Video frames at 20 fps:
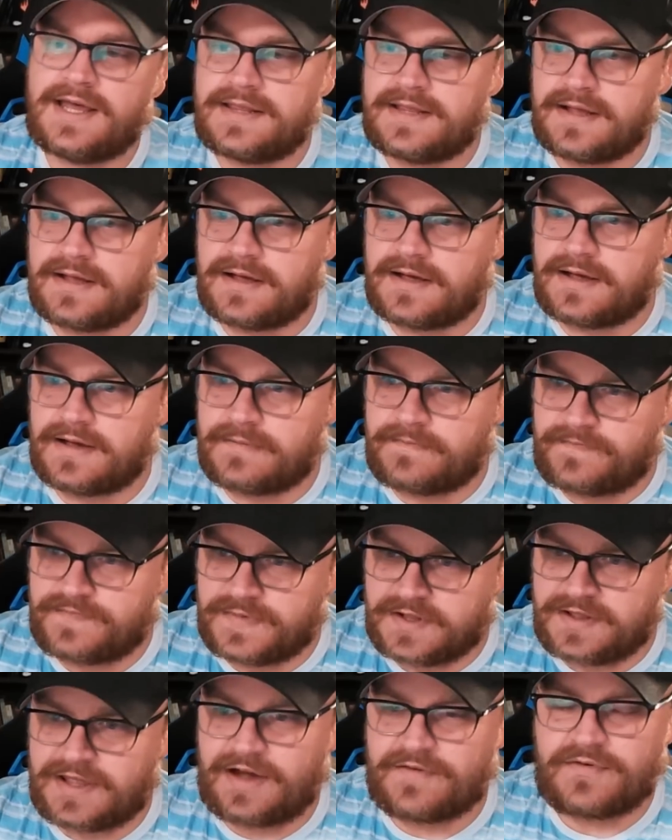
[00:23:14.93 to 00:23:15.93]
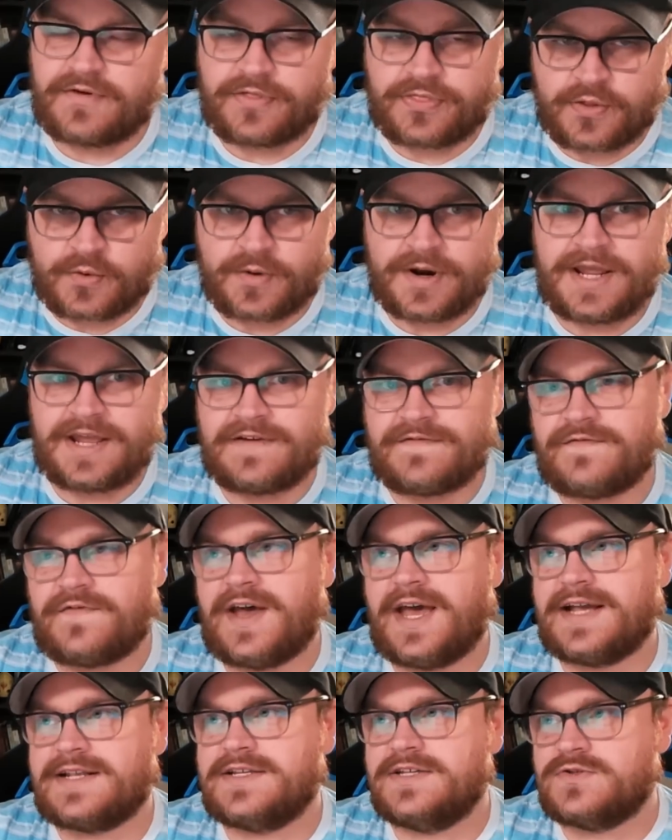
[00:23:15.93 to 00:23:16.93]
The level 3
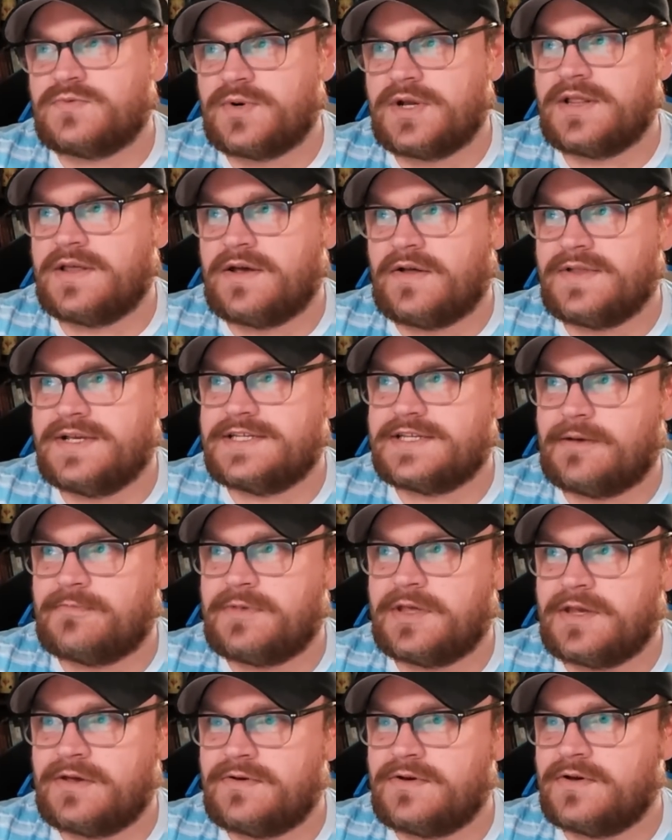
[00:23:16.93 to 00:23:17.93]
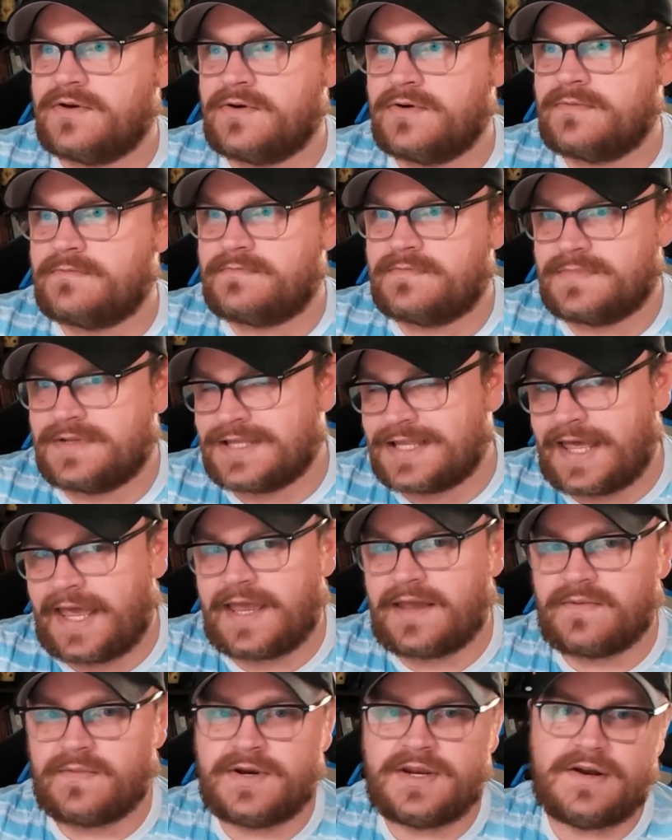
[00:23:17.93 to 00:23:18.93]
effect is really only something you do
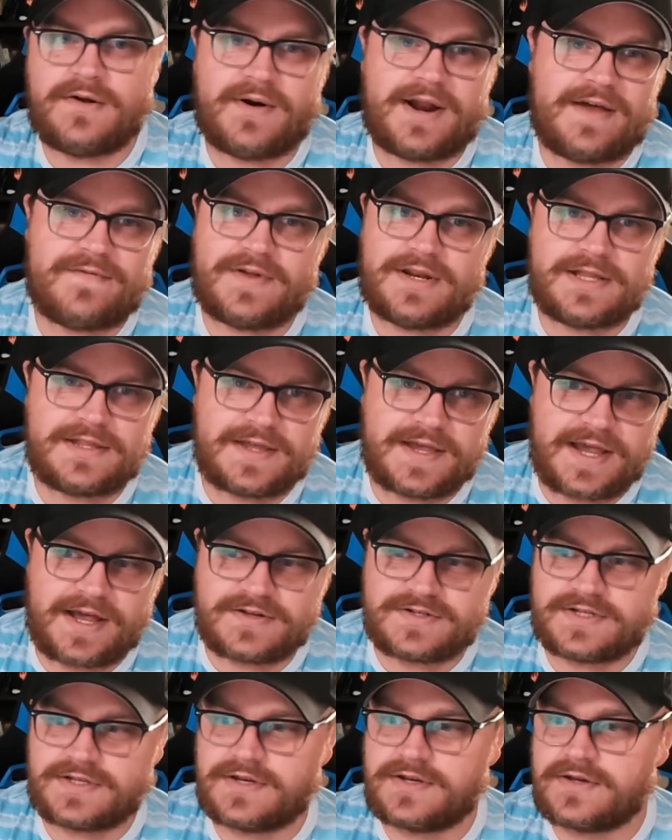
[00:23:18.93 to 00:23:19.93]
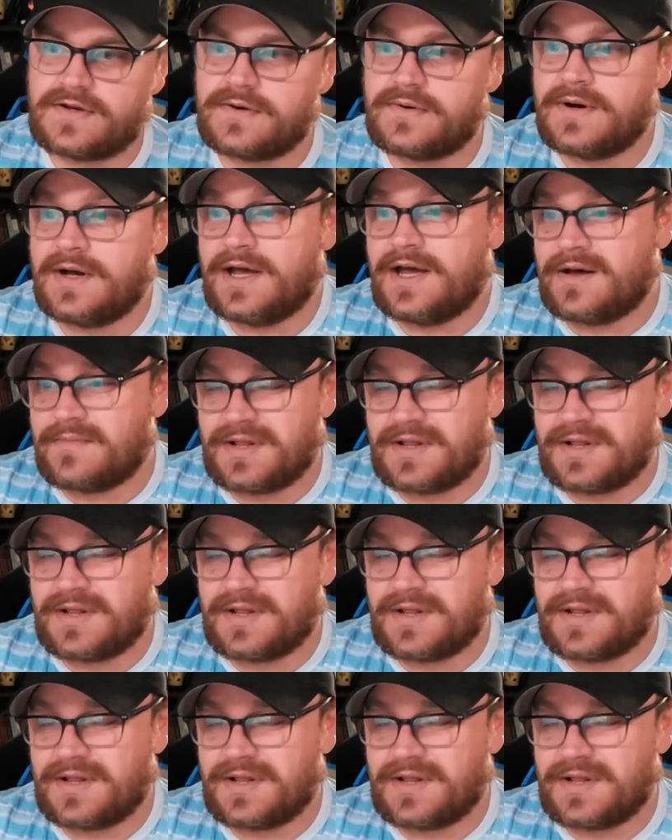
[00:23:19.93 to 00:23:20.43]
late when you don't have anything else to do.